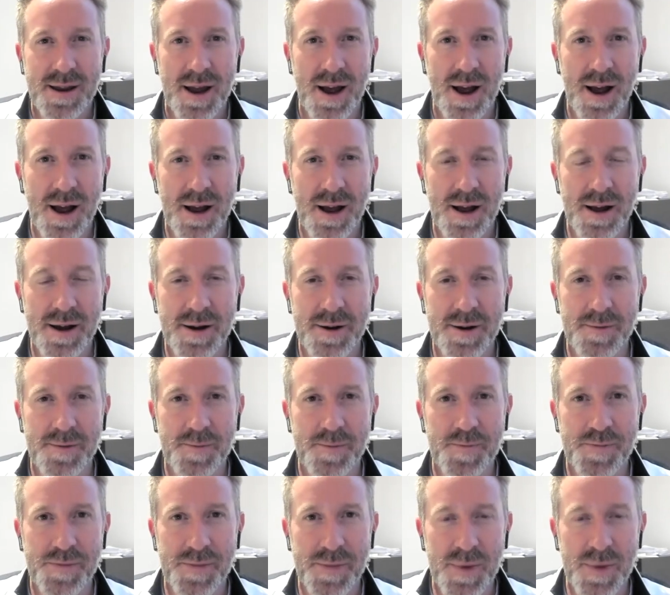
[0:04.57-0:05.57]

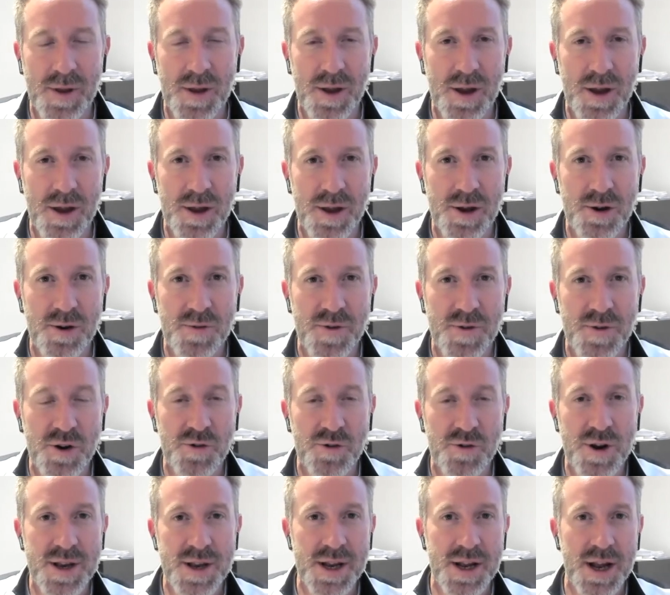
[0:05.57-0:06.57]
Um, you've
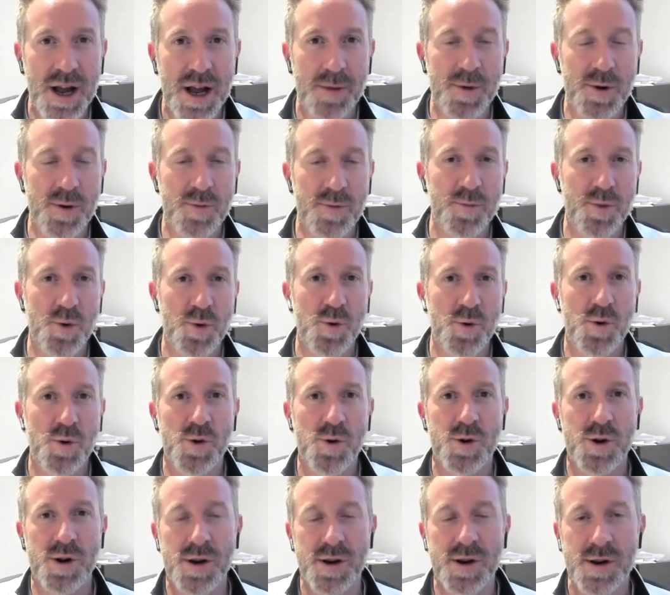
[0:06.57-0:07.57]
agreed to come on
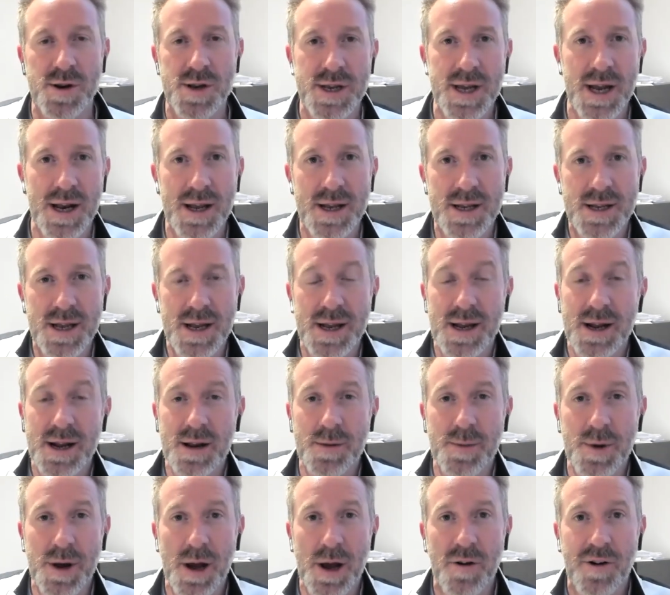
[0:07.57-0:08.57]
board and tell us a little
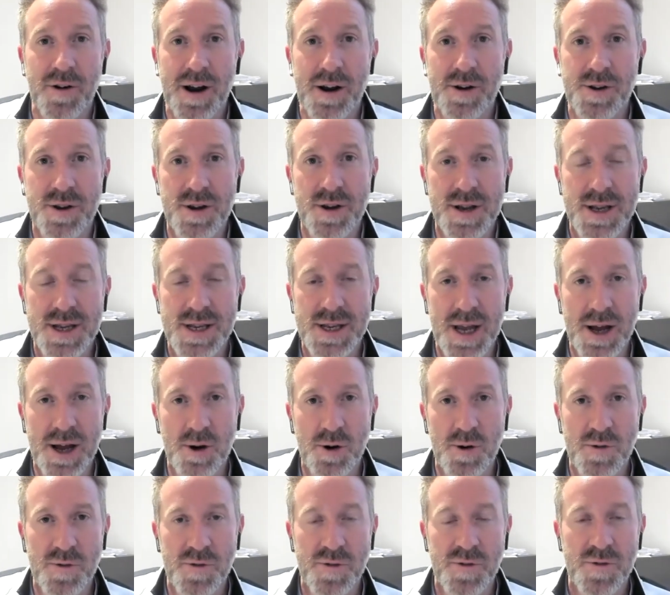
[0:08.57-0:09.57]
bit around
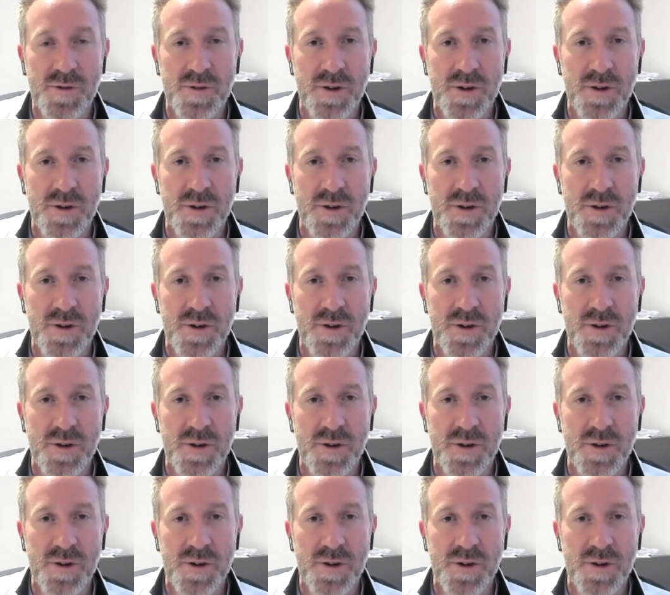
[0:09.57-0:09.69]
yourself,